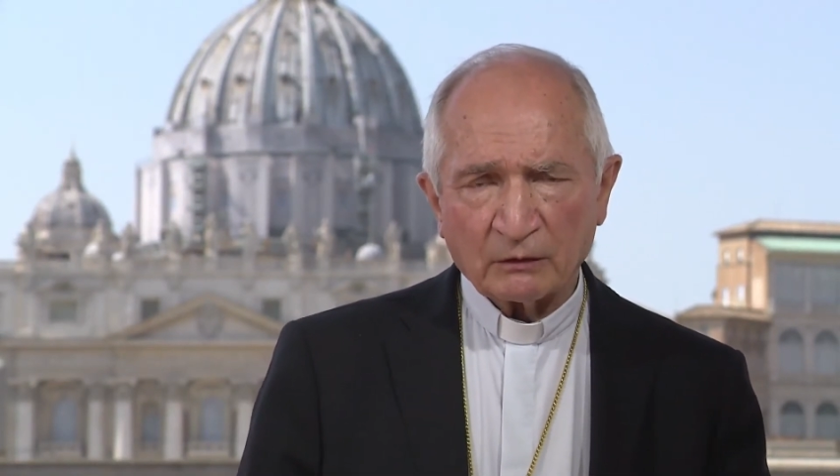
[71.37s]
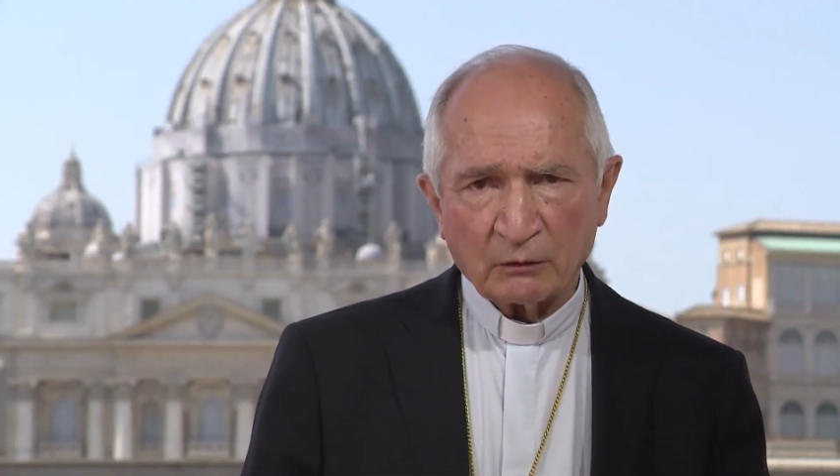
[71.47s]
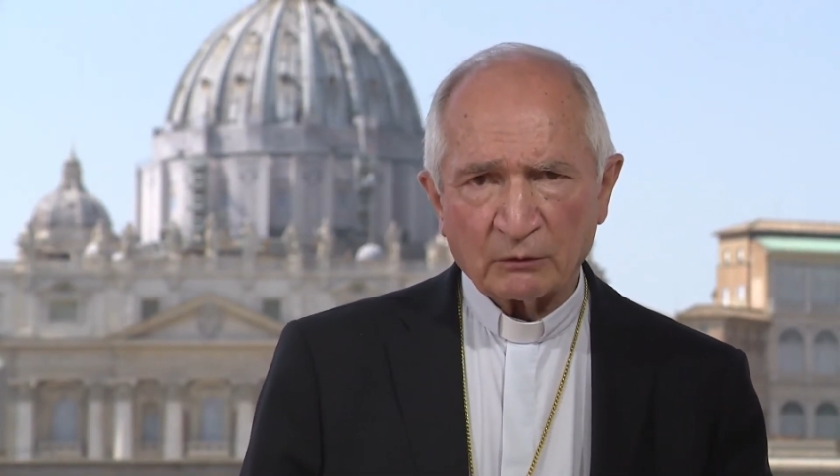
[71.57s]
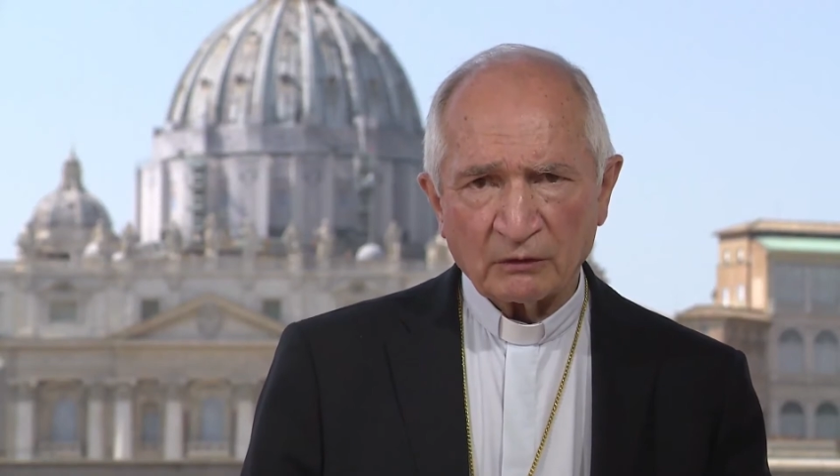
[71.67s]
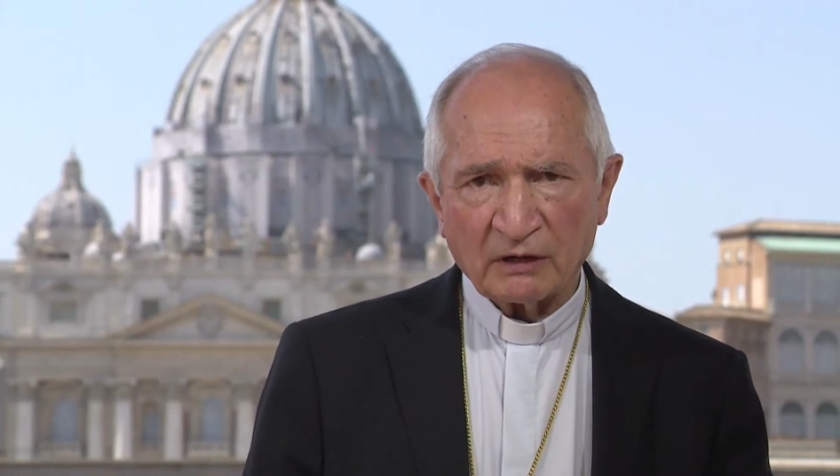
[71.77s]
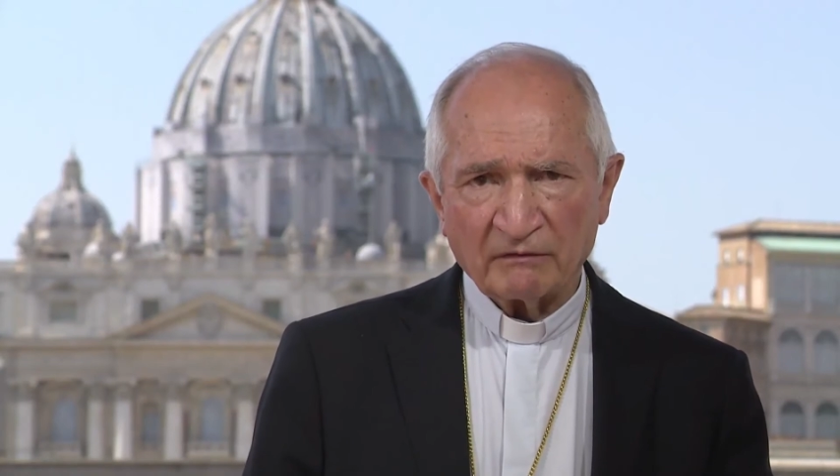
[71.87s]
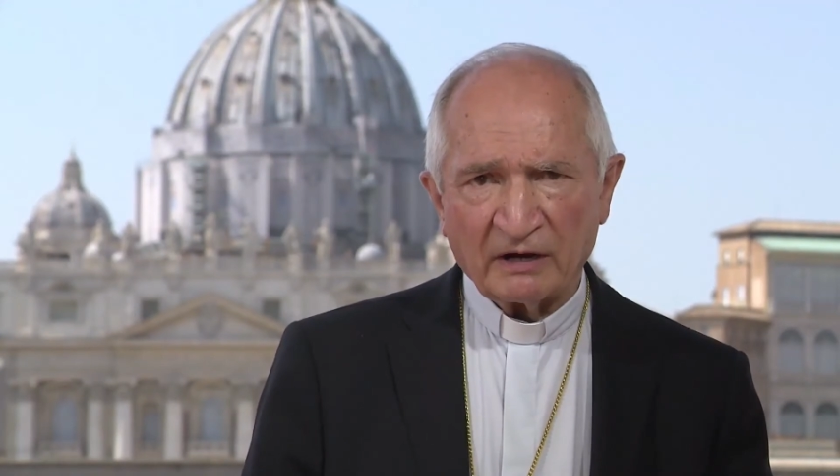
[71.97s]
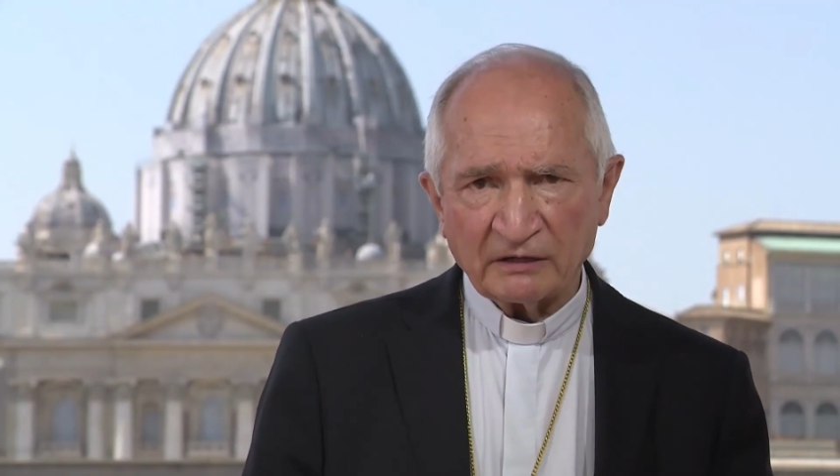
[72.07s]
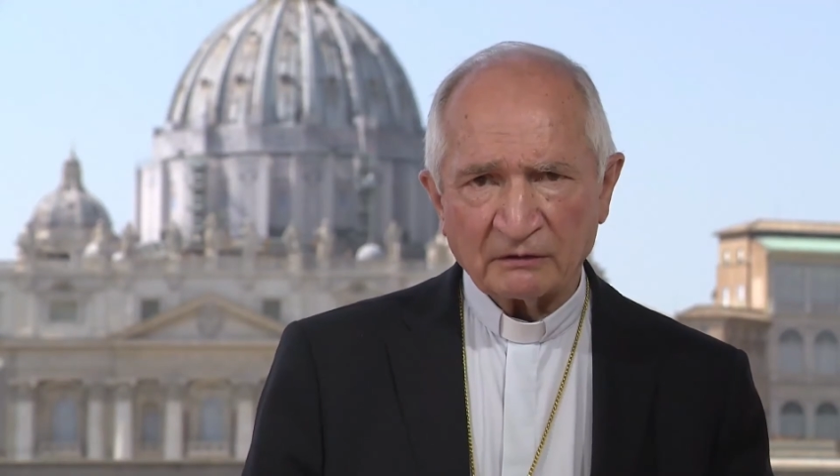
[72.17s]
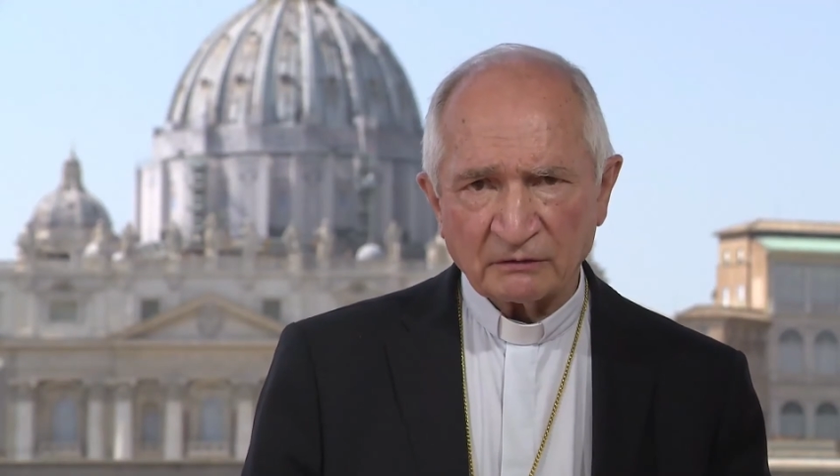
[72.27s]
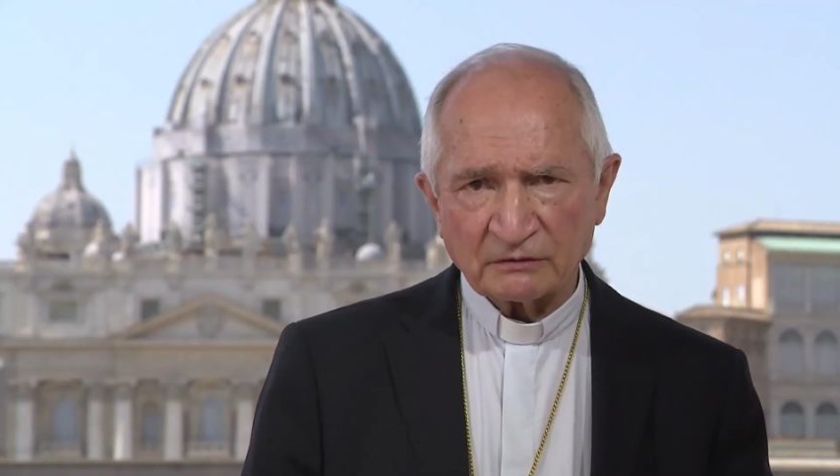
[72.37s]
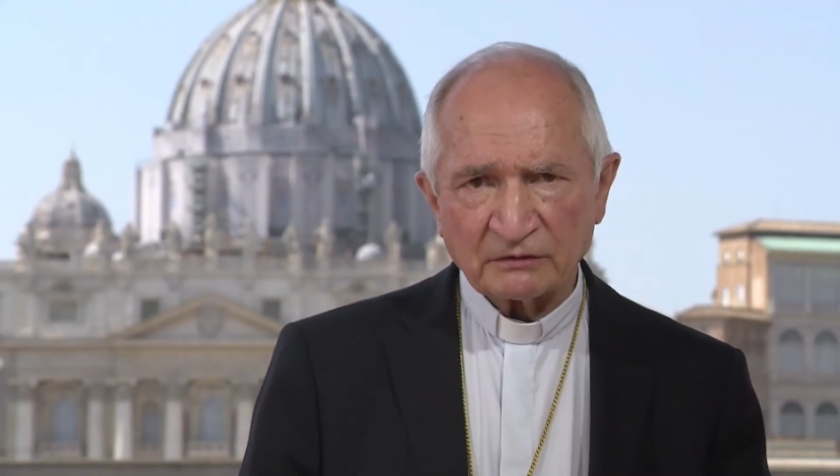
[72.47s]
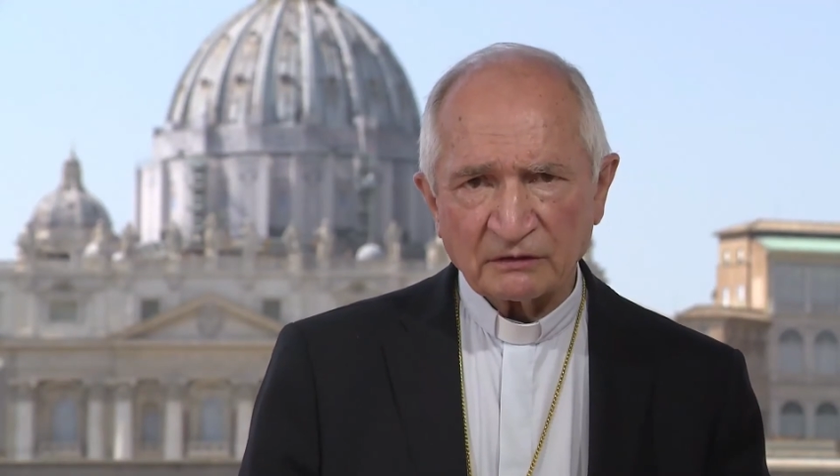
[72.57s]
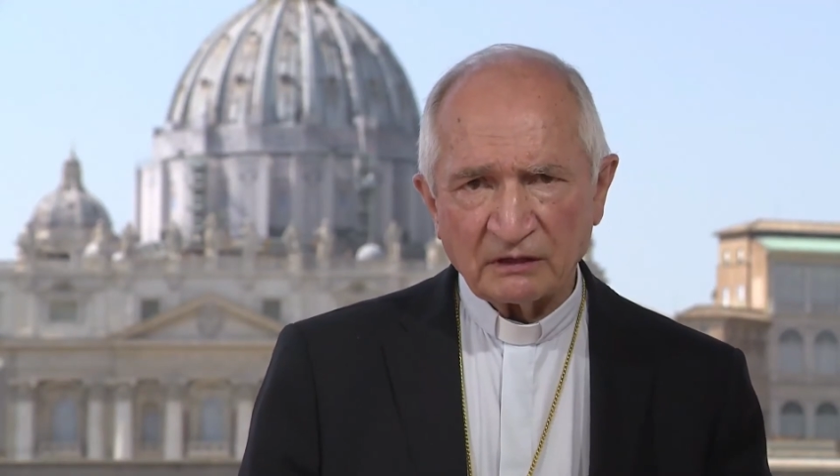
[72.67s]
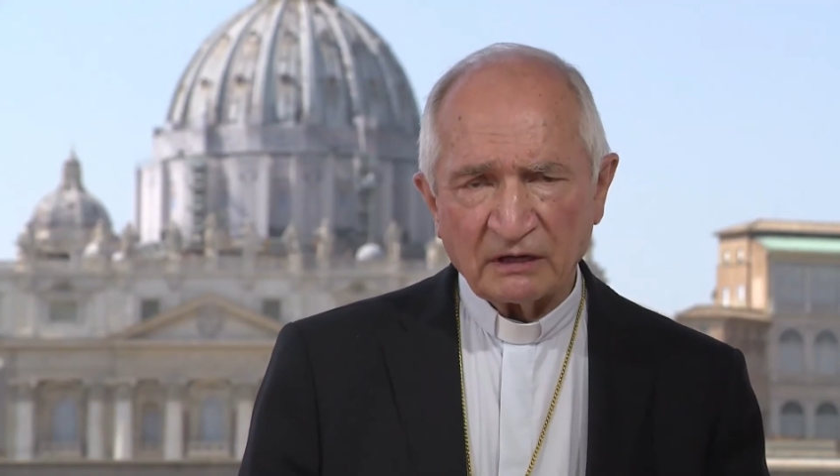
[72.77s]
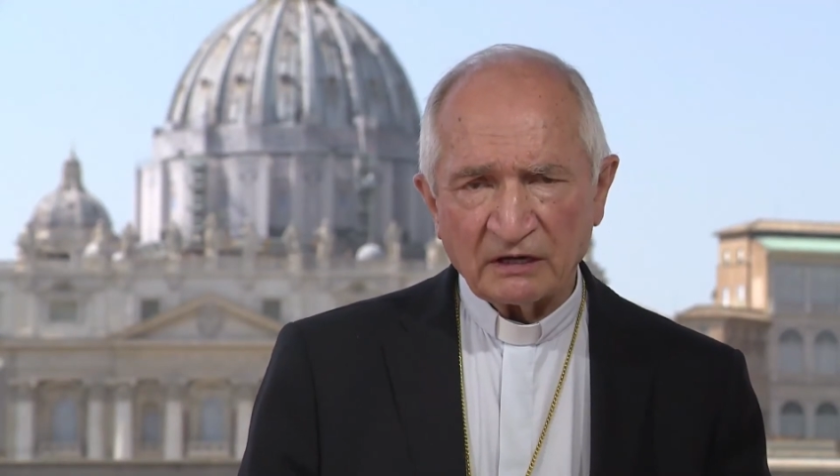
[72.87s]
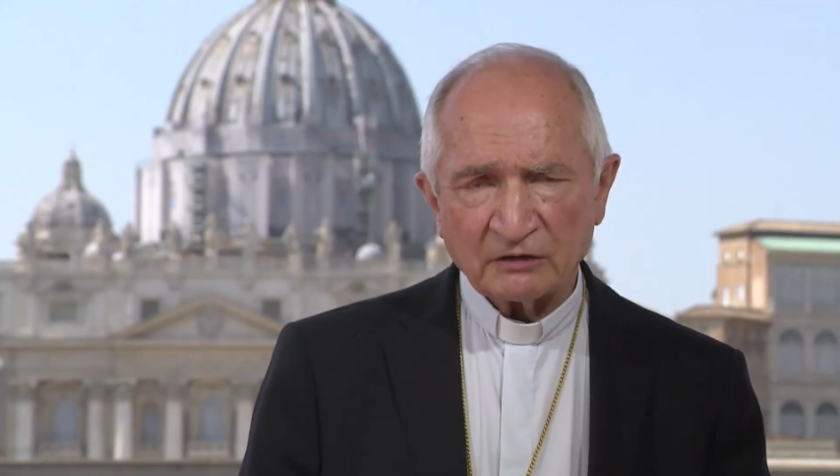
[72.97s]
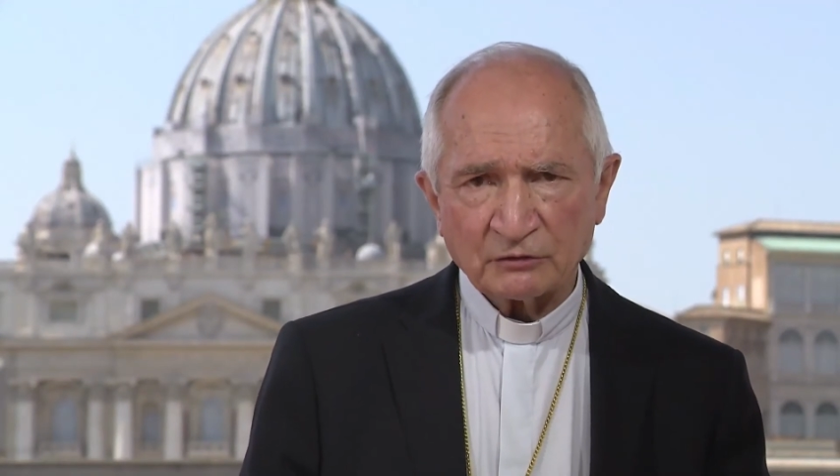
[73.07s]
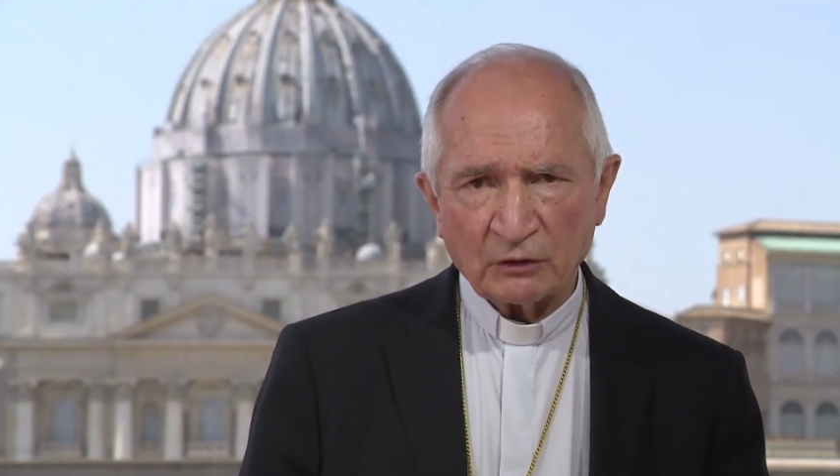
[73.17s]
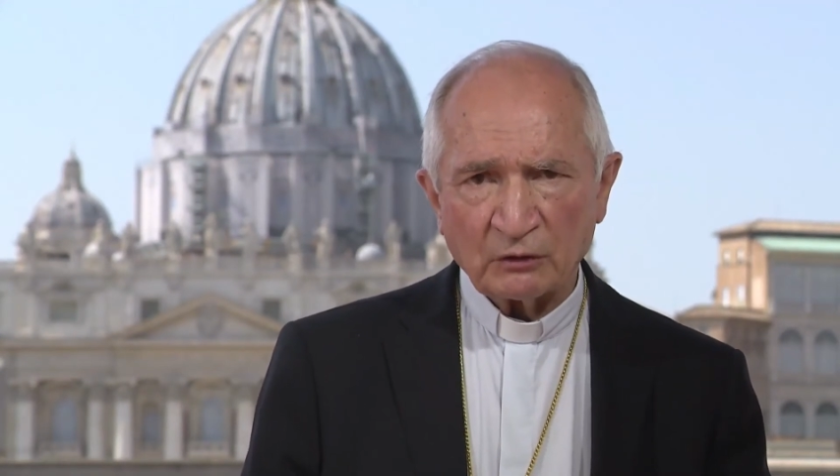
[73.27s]
coronavirus
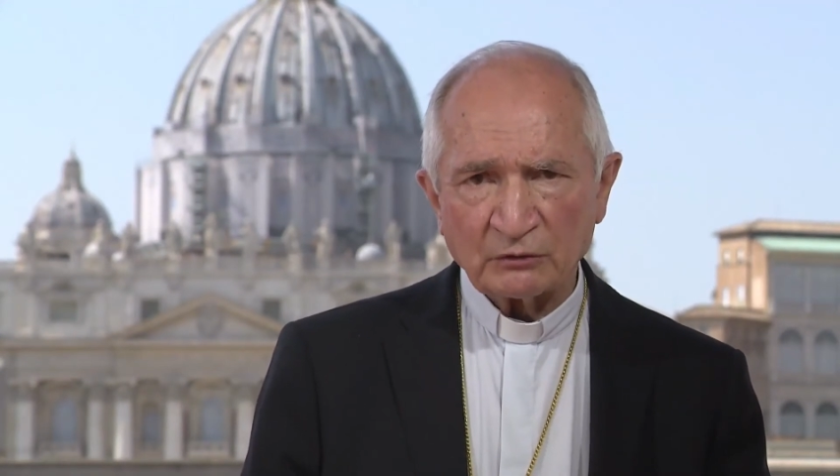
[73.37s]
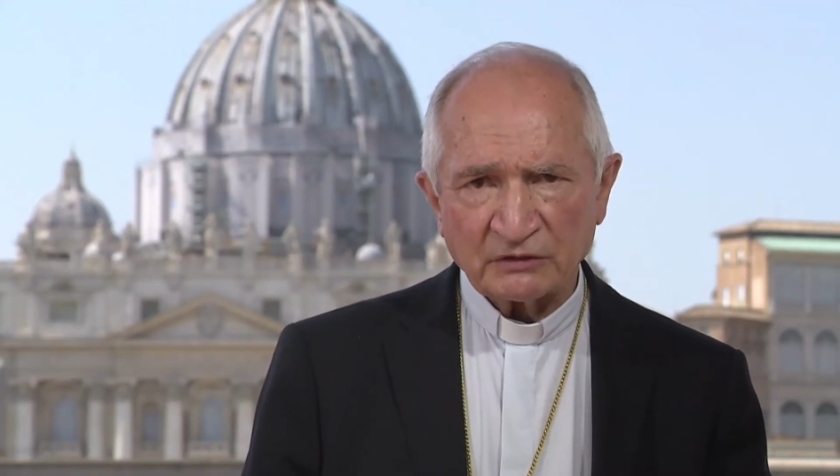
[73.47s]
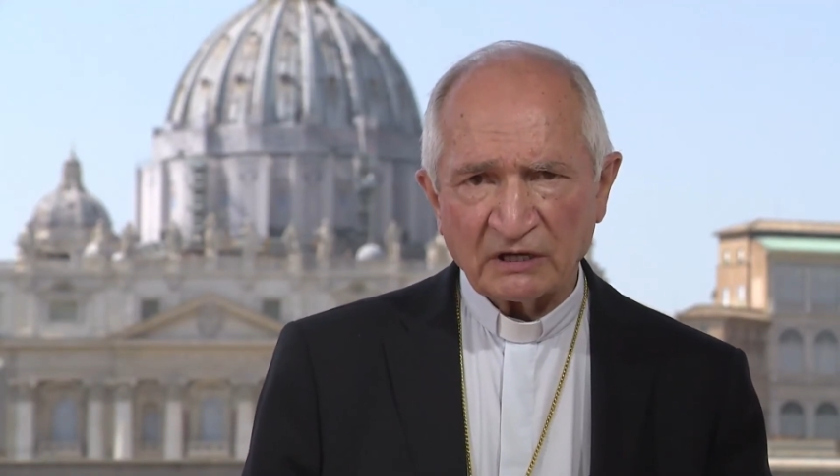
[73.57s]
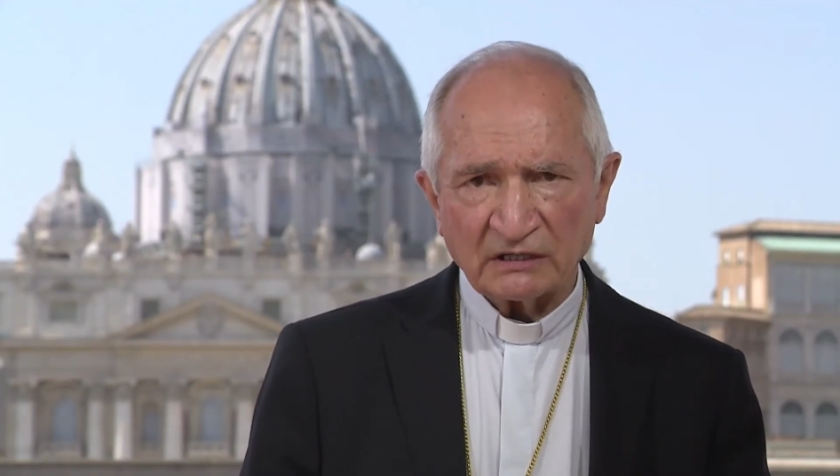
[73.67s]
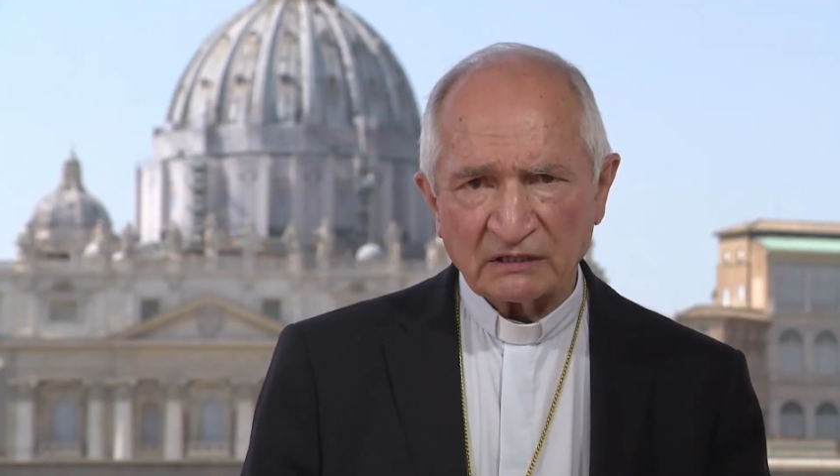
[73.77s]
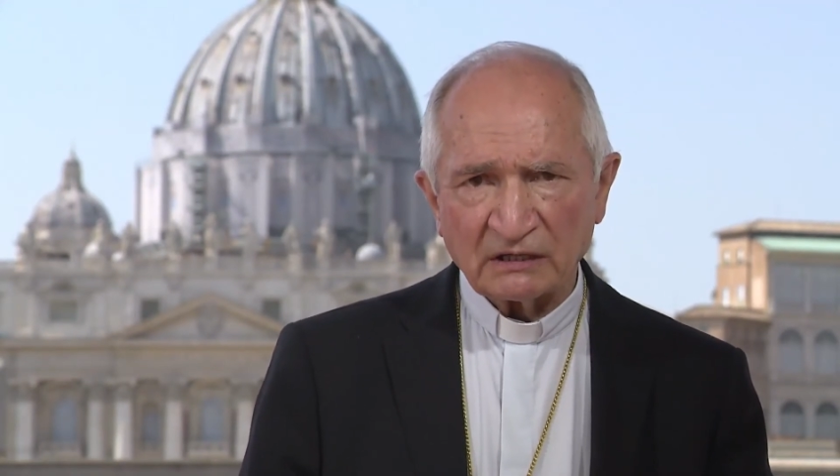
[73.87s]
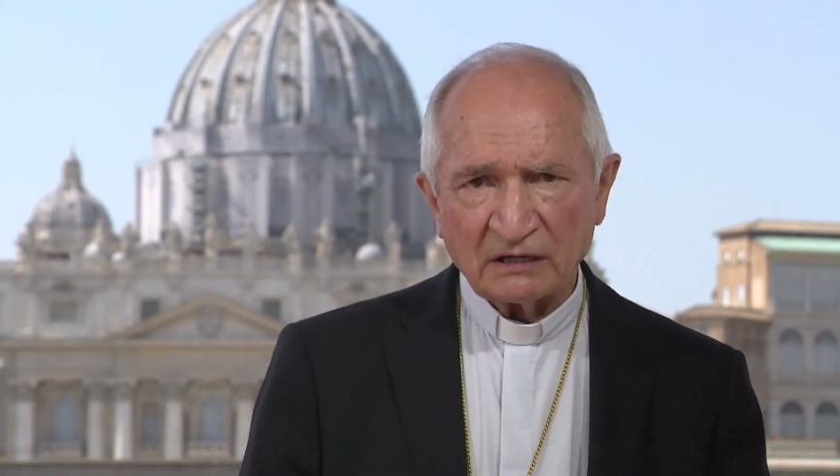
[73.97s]
shows that